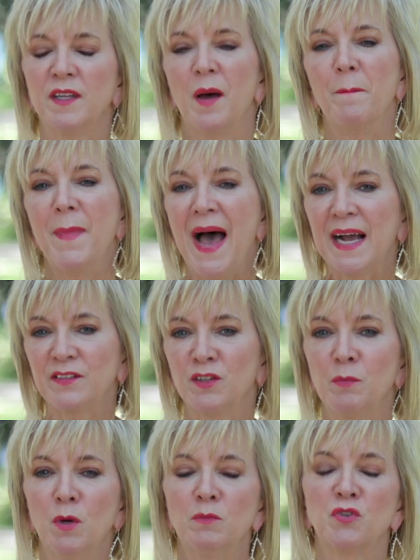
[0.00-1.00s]
in a
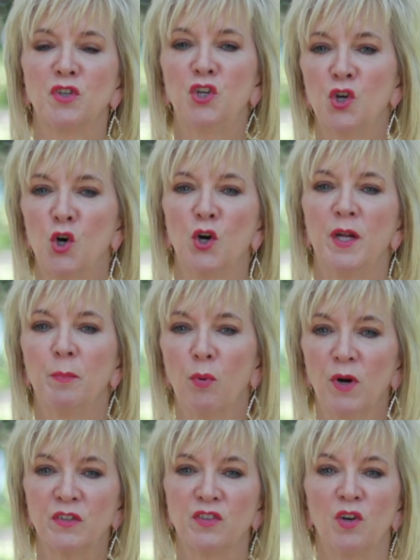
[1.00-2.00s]
maximum security
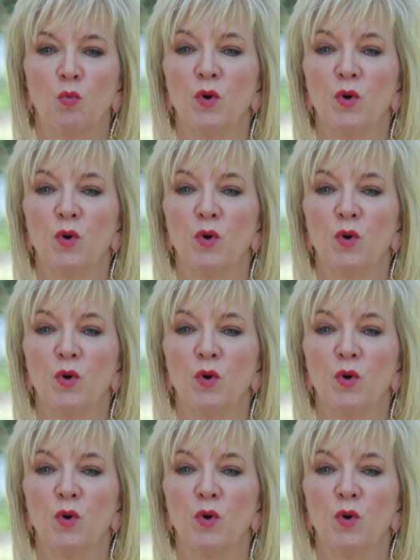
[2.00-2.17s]
prison